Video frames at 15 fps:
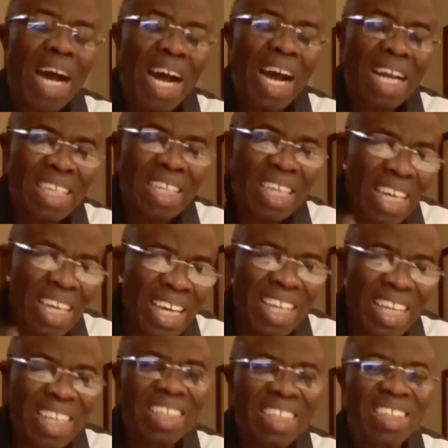at the
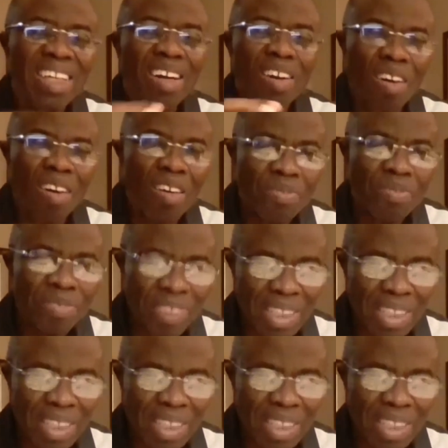end of